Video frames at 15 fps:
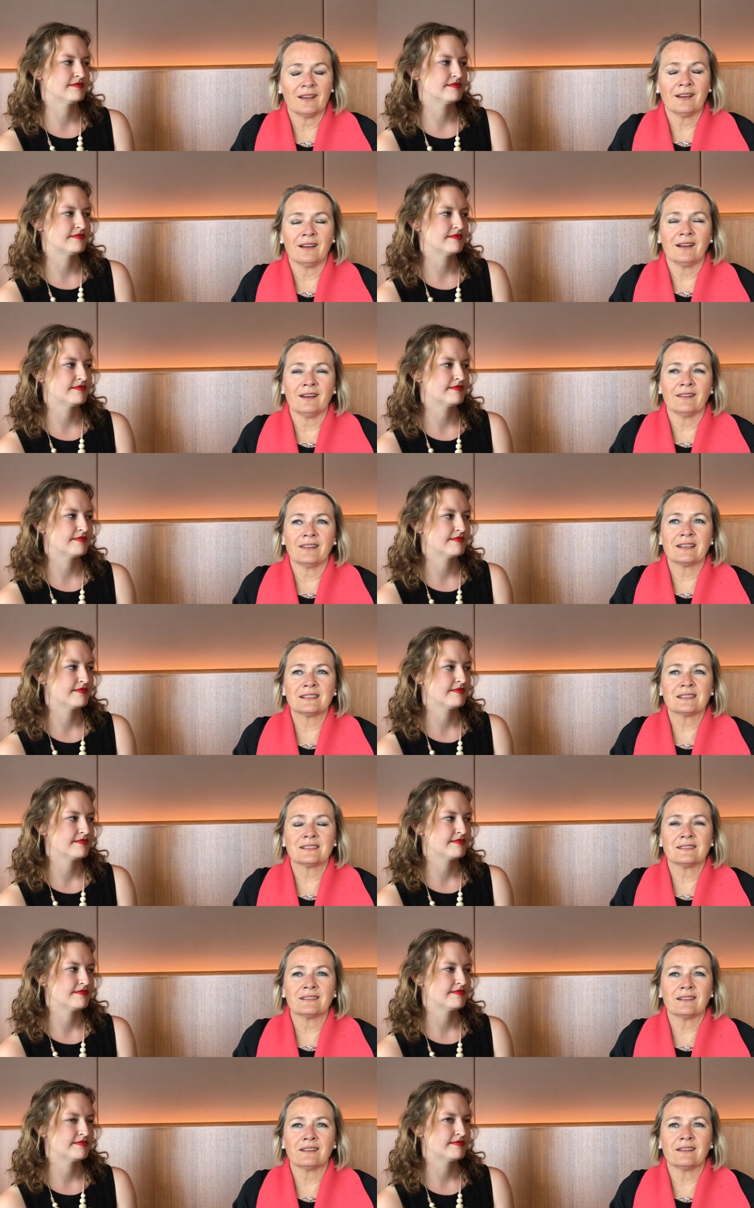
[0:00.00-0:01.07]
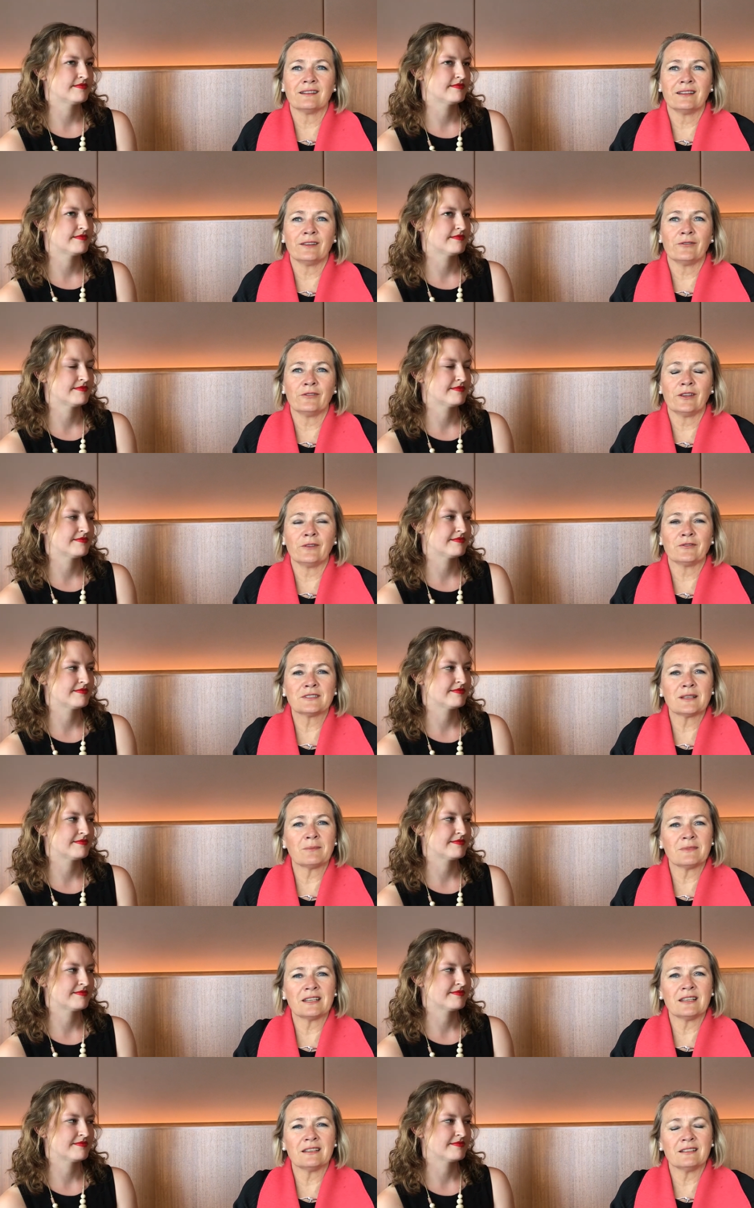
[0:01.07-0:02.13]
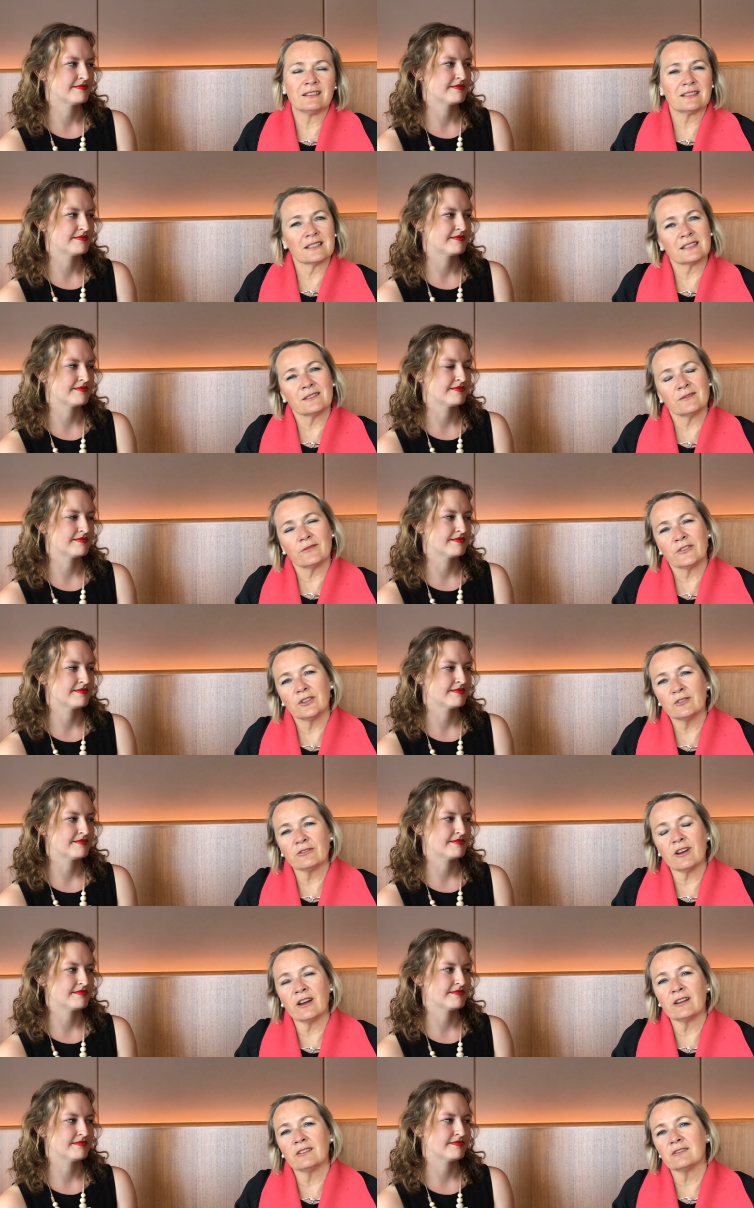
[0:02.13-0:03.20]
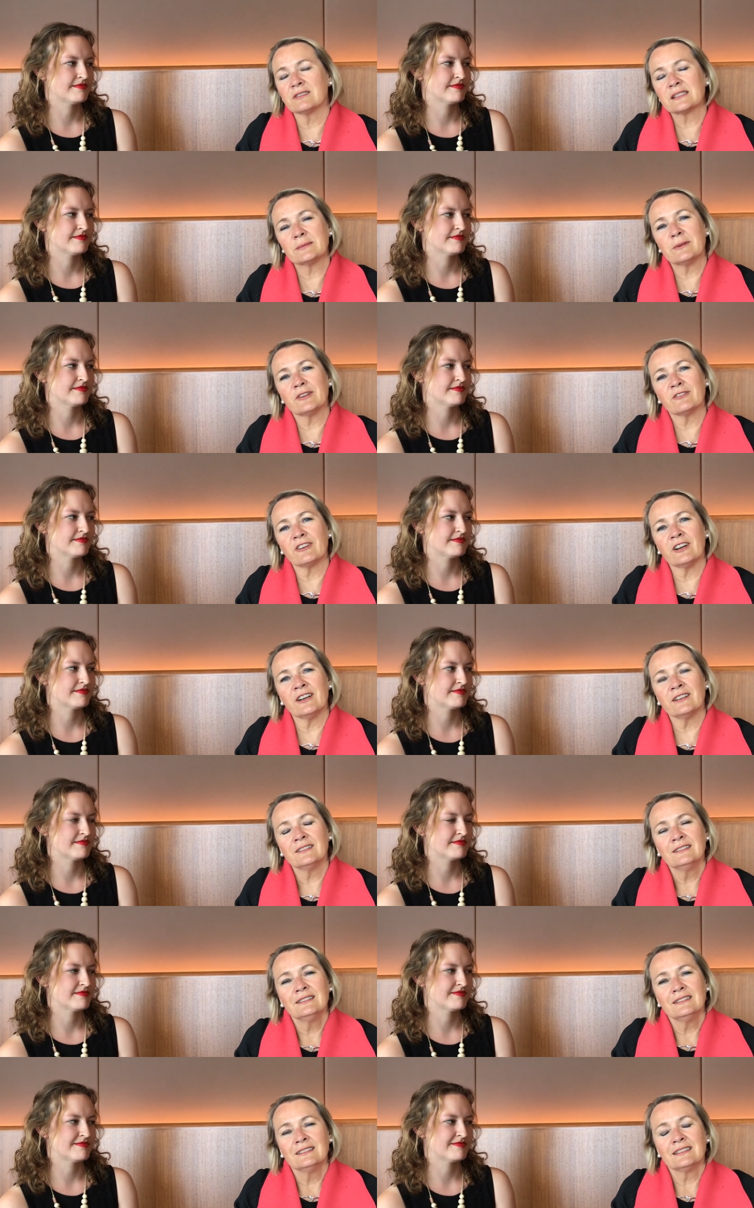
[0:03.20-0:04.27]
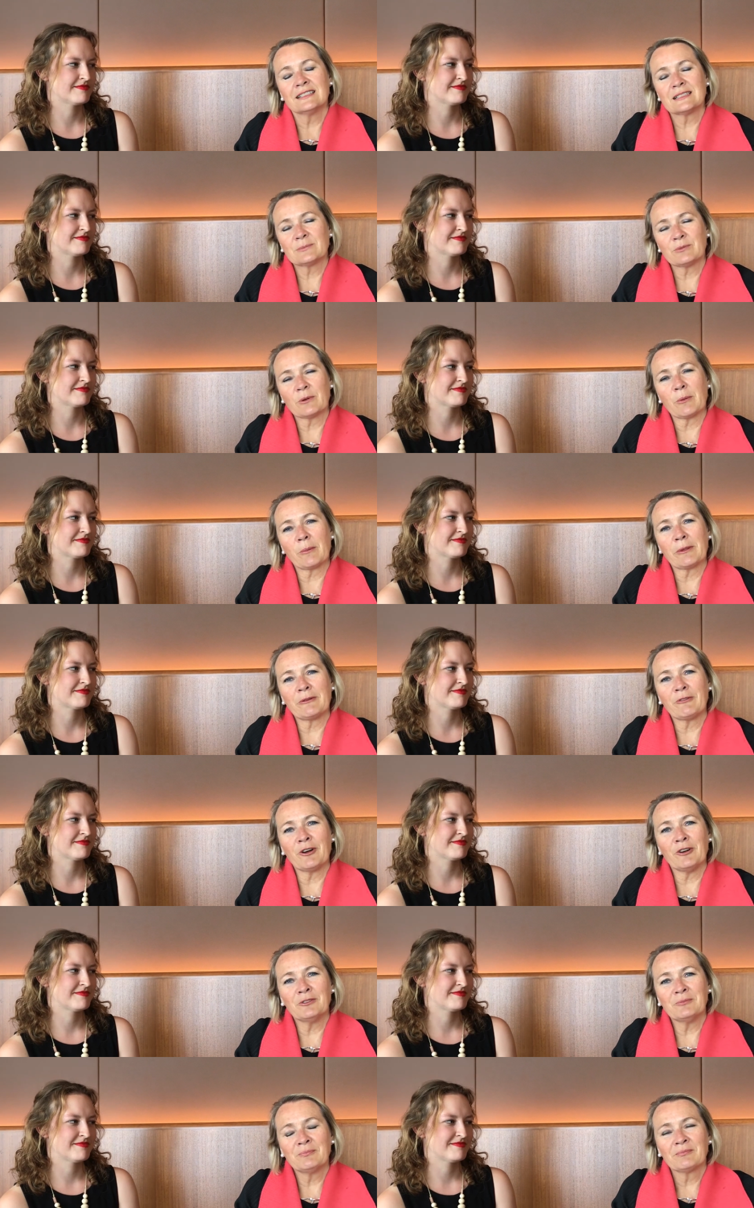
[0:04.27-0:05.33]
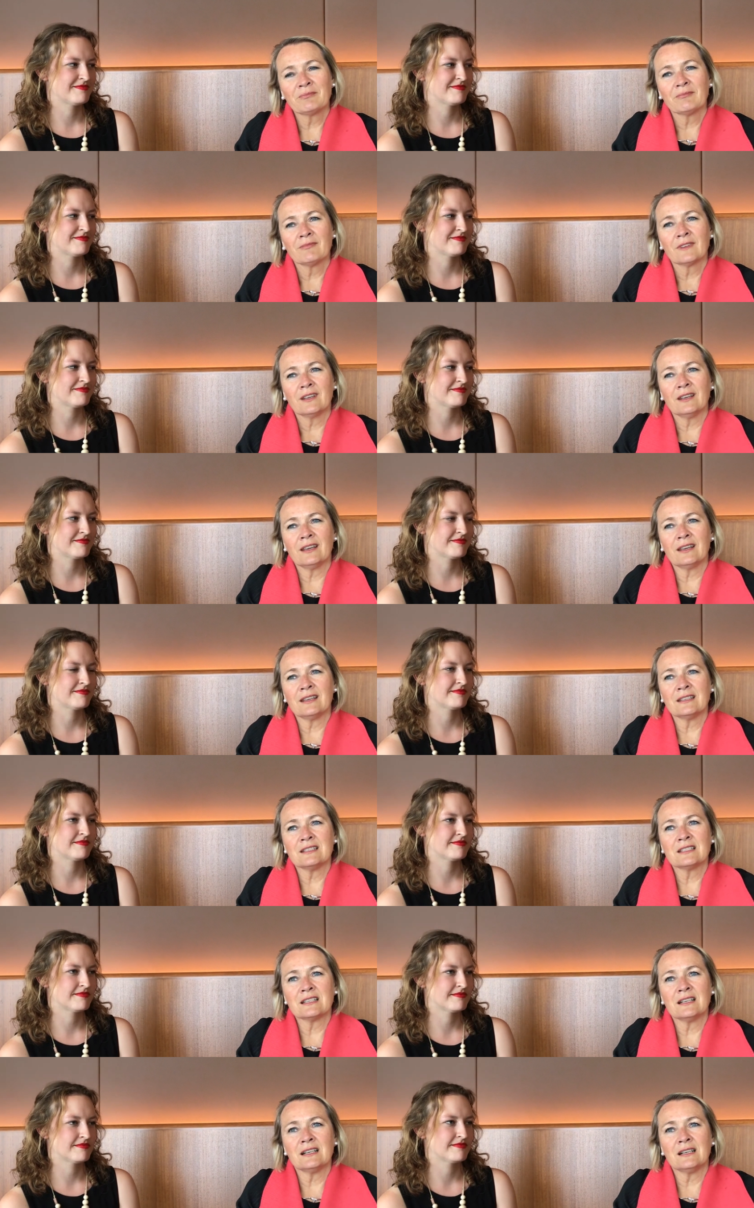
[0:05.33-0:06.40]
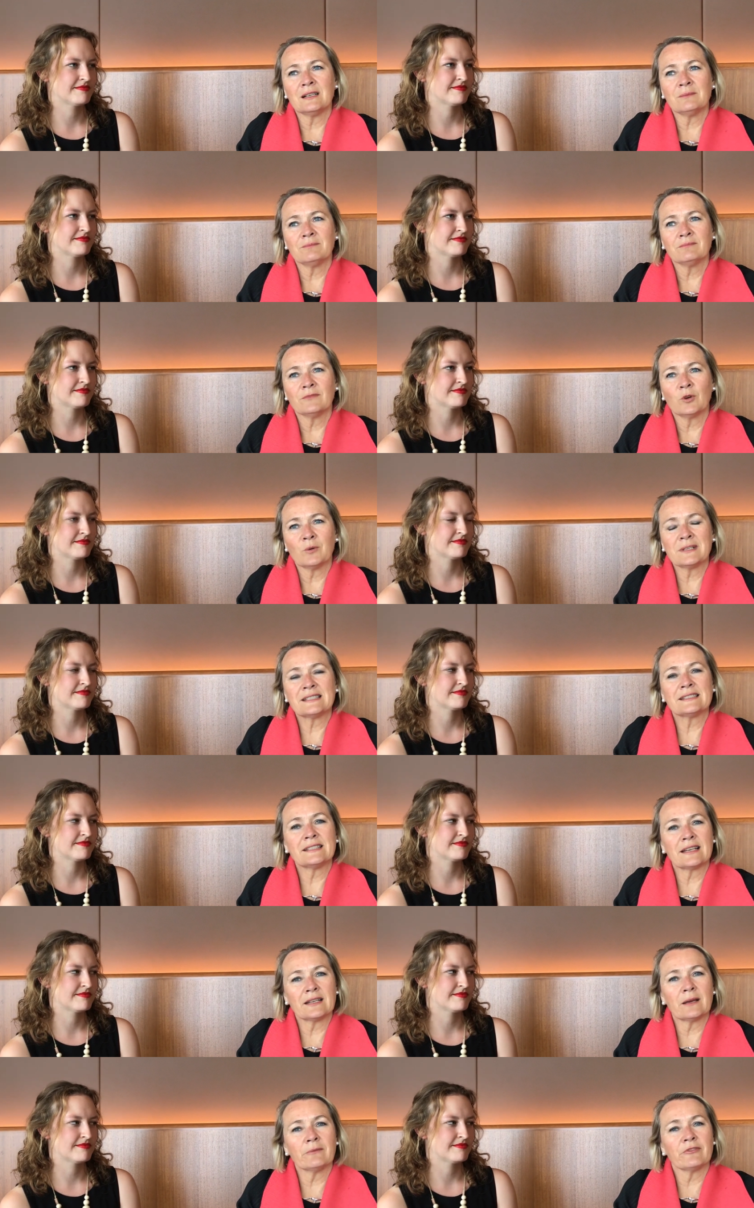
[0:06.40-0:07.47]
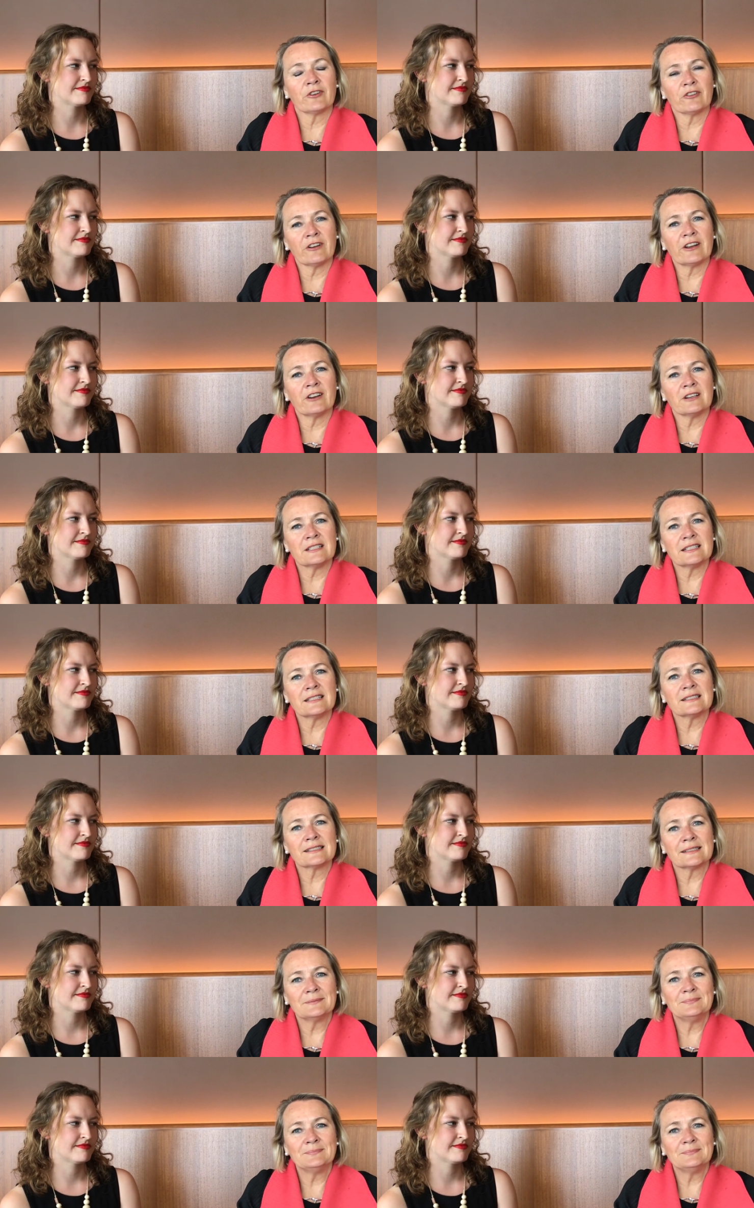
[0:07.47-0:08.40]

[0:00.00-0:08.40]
Speaker 1: That's if something doesn't feel right or smell right, it's probably wrong. And always stand up for great ideas.